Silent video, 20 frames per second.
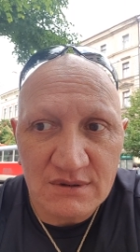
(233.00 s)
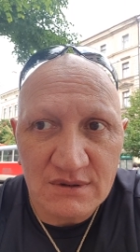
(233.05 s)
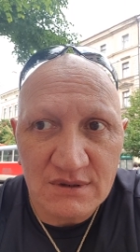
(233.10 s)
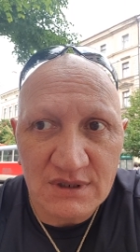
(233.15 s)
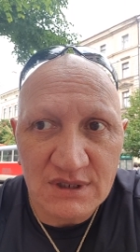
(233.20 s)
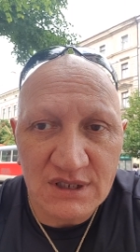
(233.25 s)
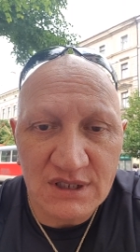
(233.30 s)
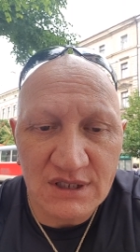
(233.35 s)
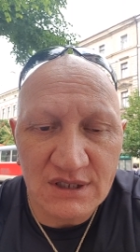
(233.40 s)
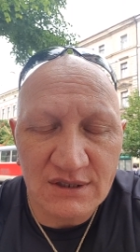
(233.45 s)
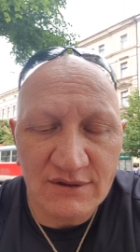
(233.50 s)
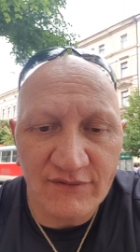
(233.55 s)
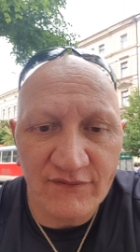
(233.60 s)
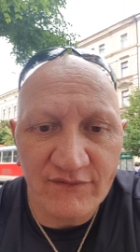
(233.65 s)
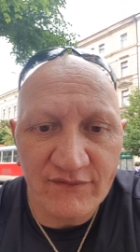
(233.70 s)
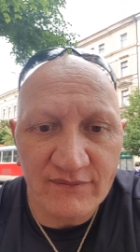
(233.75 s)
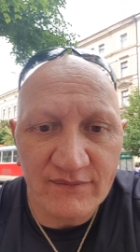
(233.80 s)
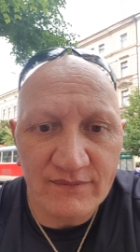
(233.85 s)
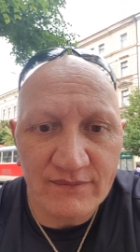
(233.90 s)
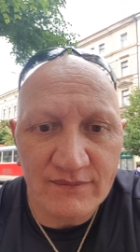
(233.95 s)
and then
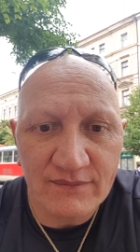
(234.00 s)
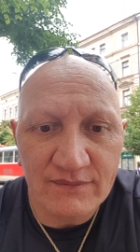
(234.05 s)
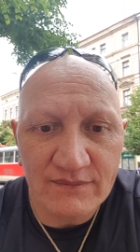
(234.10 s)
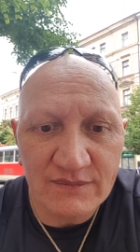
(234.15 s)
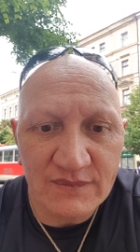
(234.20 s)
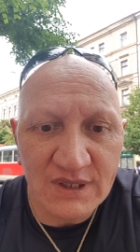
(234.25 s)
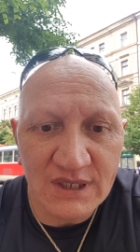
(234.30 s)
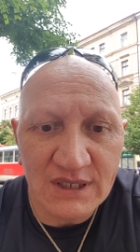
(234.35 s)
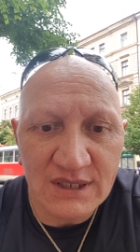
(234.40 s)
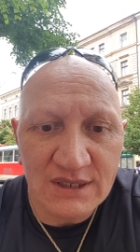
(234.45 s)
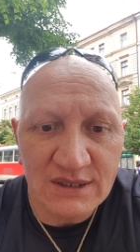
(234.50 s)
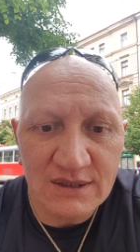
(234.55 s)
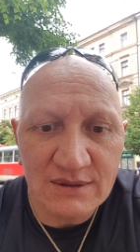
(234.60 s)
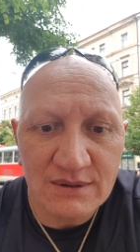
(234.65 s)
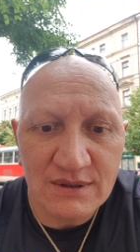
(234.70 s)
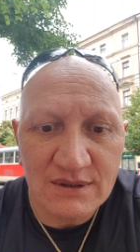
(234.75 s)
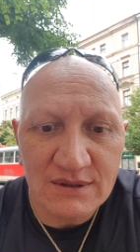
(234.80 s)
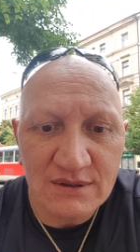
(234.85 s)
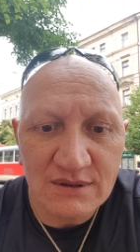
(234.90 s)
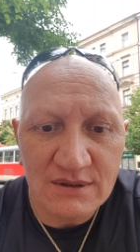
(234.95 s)
yeah
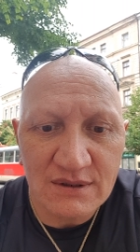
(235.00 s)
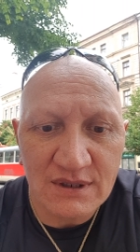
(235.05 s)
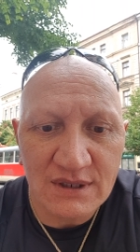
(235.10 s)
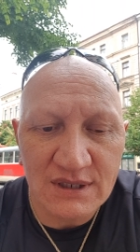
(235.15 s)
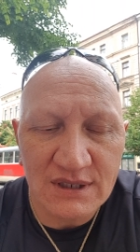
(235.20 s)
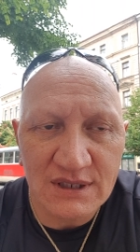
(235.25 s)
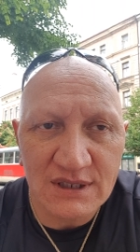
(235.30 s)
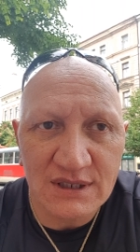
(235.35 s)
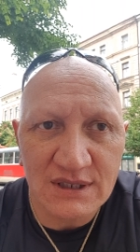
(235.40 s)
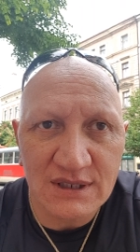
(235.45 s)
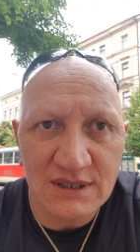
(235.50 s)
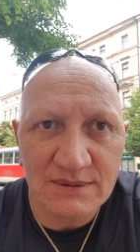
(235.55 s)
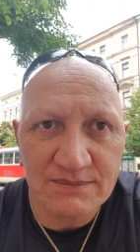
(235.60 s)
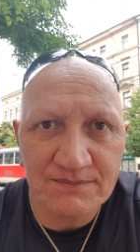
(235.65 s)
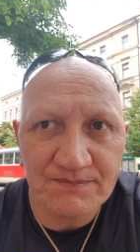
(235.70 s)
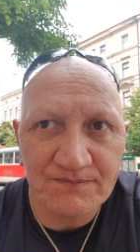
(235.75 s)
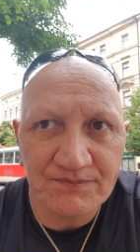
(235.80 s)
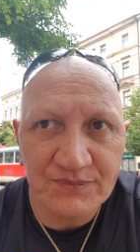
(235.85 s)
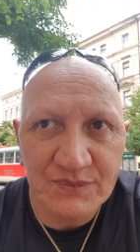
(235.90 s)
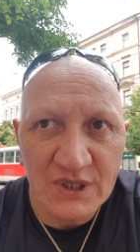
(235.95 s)

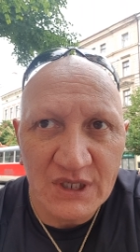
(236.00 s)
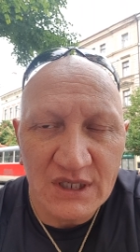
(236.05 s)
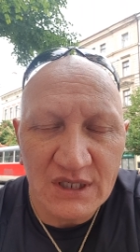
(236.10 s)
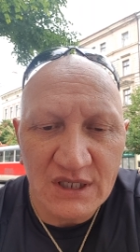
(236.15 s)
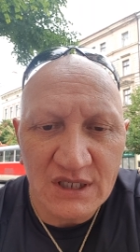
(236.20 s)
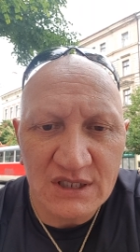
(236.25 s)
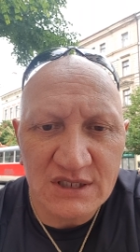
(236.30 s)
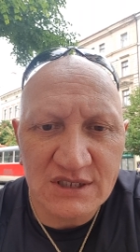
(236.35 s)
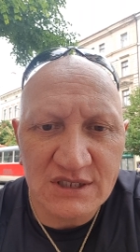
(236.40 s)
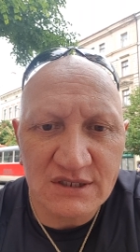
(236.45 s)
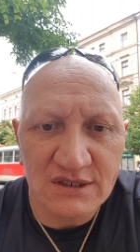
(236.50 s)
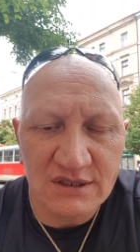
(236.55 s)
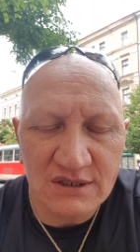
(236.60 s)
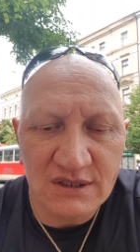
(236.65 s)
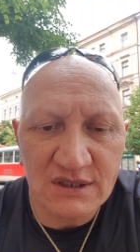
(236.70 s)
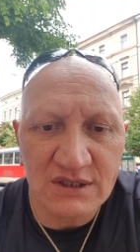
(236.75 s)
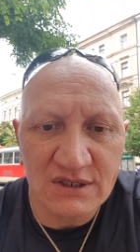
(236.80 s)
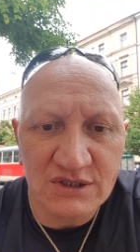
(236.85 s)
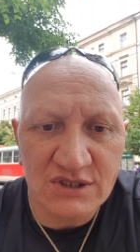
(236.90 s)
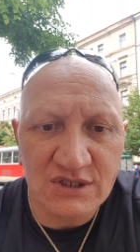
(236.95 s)
um, it's uh,
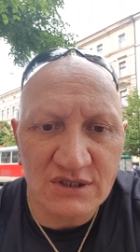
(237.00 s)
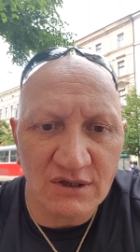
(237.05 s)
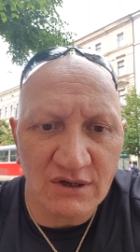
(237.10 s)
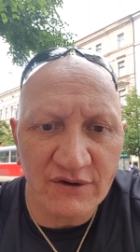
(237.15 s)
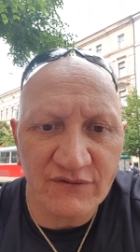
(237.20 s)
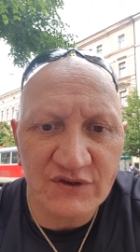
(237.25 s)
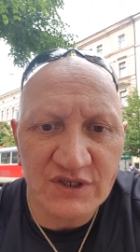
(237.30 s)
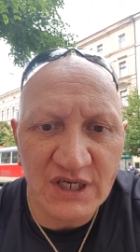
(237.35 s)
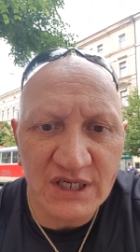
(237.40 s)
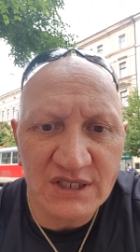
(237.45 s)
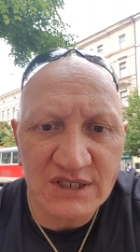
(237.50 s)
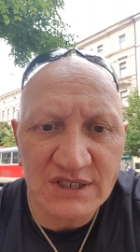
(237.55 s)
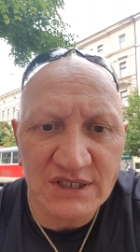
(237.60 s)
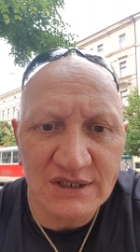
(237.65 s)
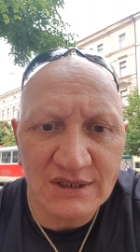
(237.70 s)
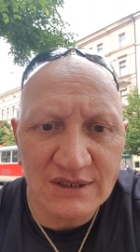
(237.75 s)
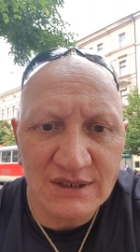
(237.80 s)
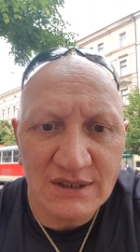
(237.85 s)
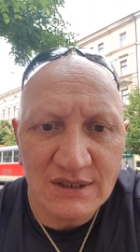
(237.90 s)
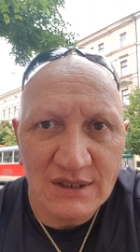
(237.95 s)
it is life
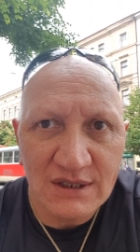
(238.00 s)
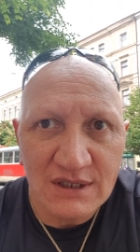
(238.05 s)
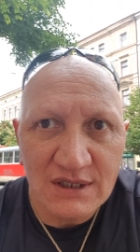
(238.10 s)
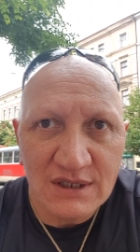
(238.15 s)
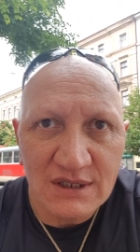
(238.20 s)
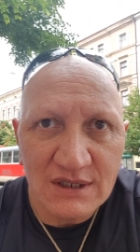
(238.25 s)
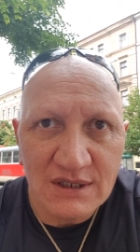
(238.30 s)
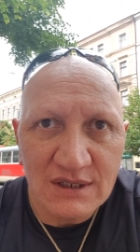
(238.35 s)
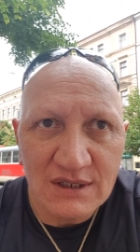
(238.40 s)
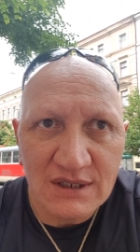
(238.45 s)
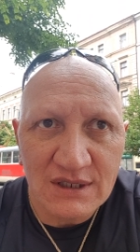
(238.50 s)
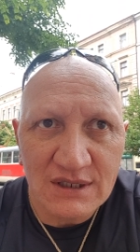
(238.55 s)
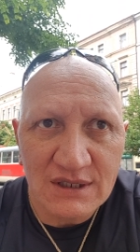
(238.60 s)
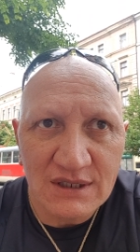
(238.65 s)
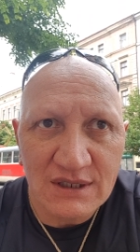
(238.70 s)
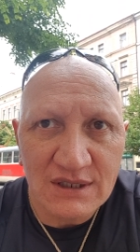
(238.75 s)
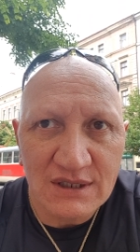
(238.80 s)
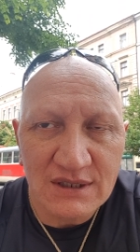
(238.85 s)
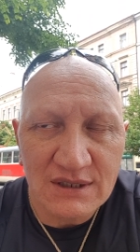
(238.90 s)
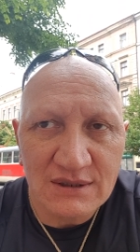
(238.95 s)
changing
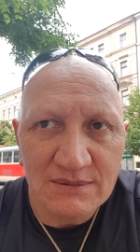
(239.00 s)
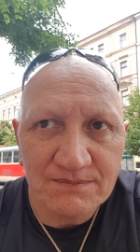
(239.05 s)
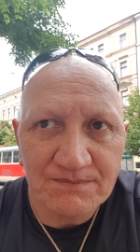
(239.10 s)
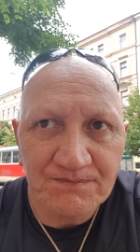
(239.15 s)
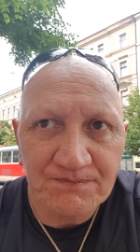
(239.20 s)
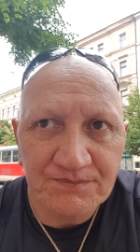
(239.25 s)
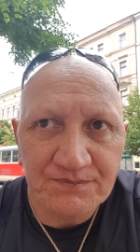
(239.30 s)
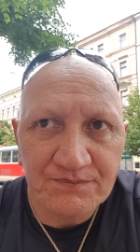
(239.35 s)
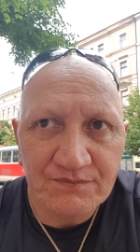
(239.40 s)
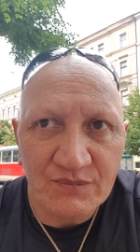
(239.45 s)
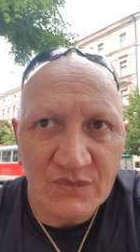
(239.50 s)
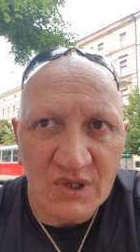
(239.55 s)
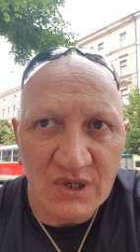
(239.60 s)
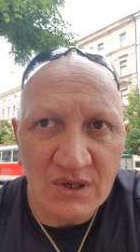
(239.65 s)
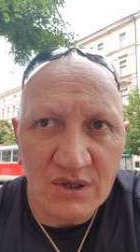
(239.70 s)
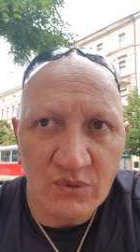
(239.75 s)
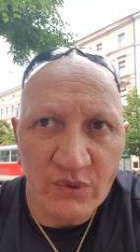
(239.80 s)
um, I